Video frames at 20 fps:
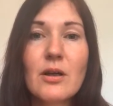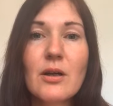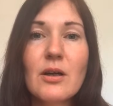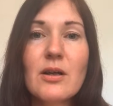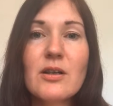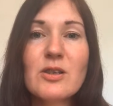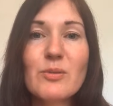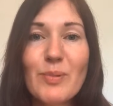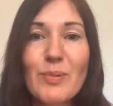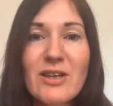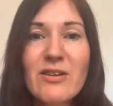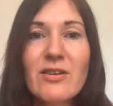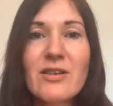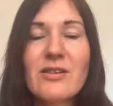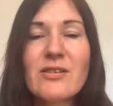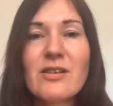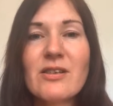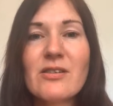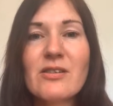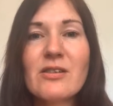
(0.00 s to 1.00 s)
Especially
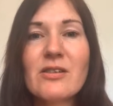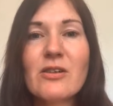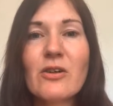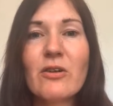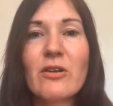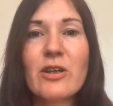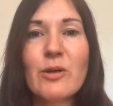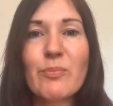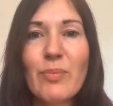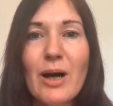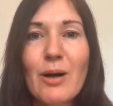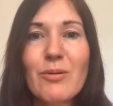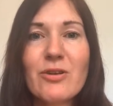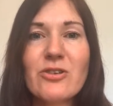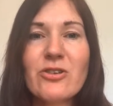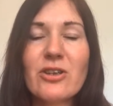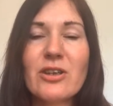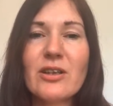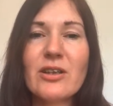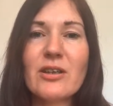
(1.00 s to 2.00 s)
since scholarly
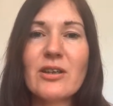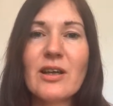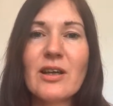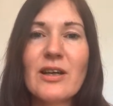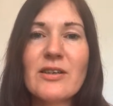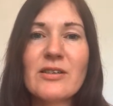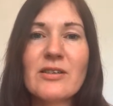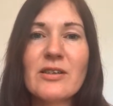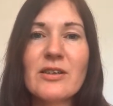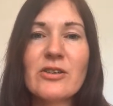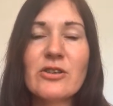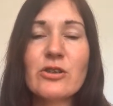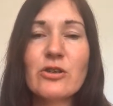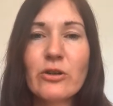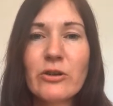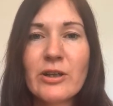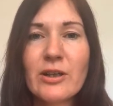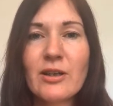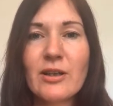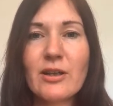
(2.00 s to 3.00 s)
publishing has
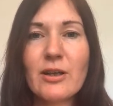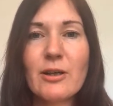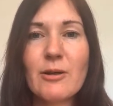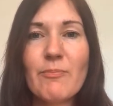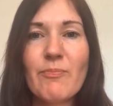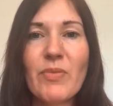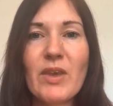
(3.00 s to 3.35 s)
historically,